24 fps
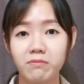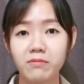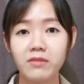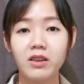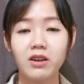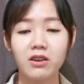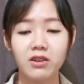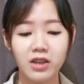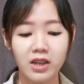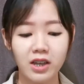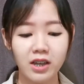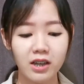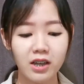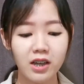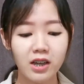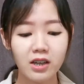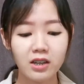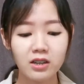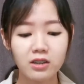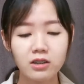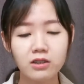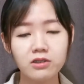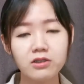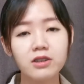Okay,
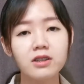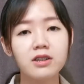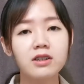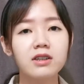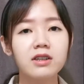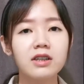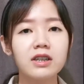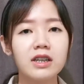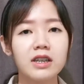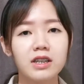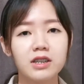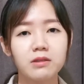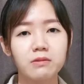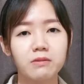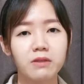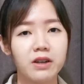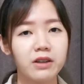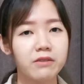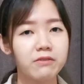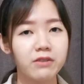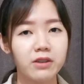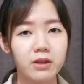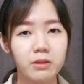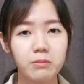social learning is very
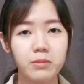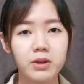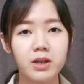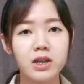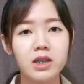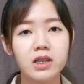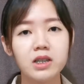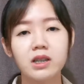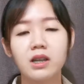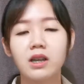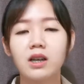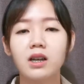famous